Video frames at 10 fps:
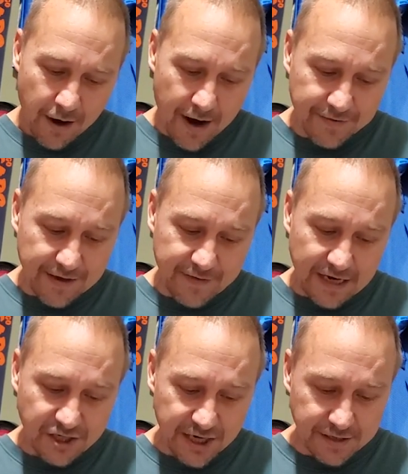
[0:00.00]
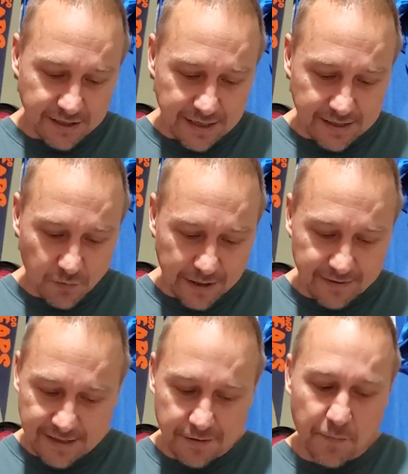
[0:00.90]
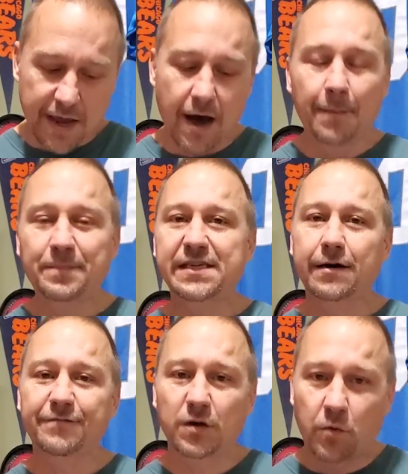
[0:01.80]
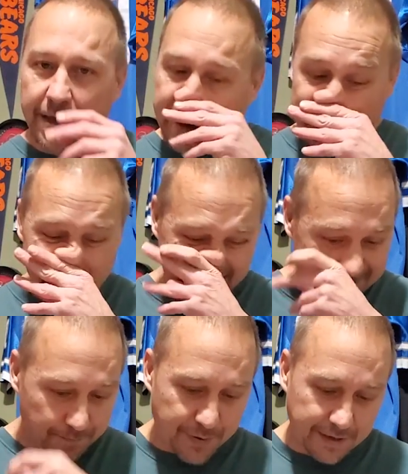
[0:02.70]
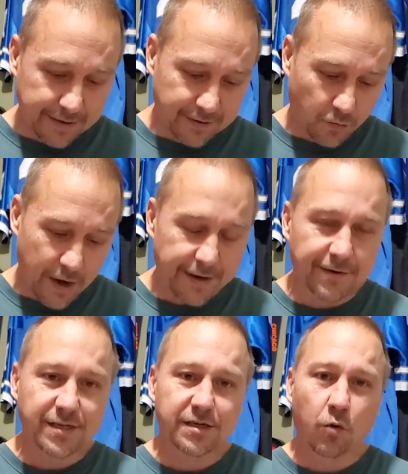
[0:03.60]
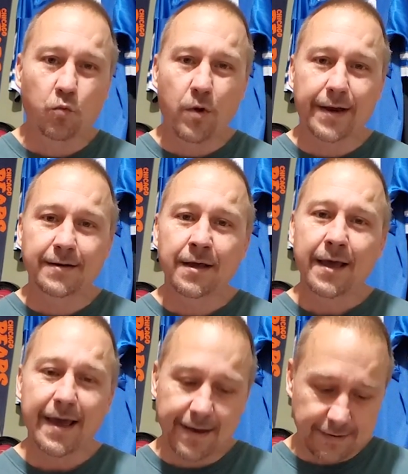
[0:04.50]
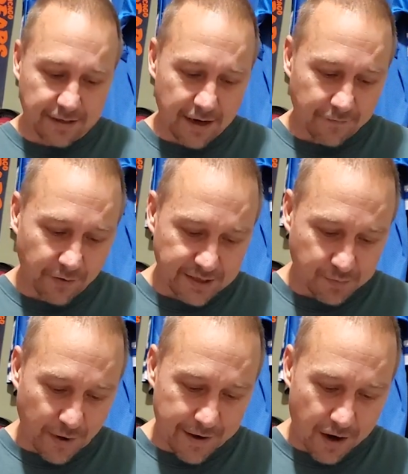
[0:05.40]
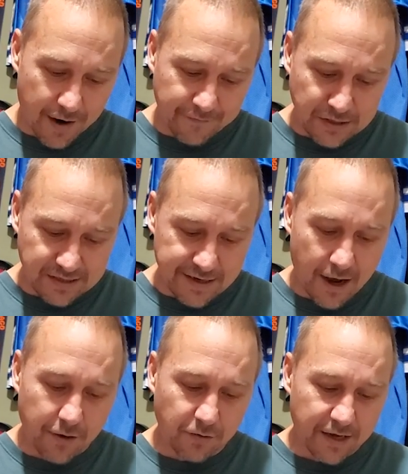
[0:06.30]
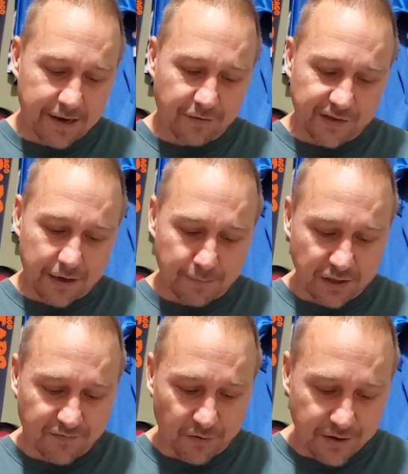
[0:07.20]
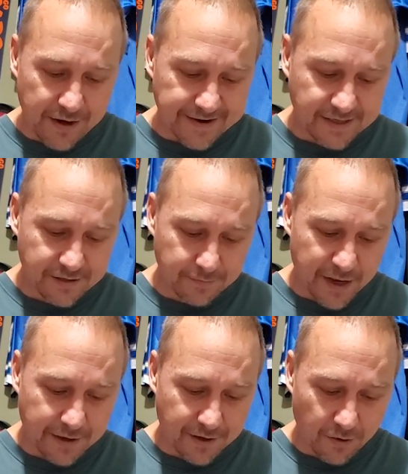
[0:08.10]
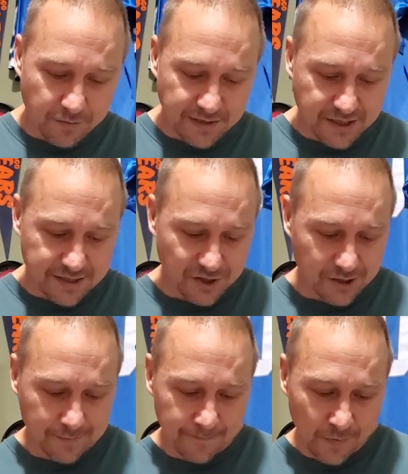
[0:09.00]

I think that changes this week. This is my upset of the week. I am picking the Raiders to win and cover the spread. Obviously, I will lay out the numbers for you guys to make your own decision.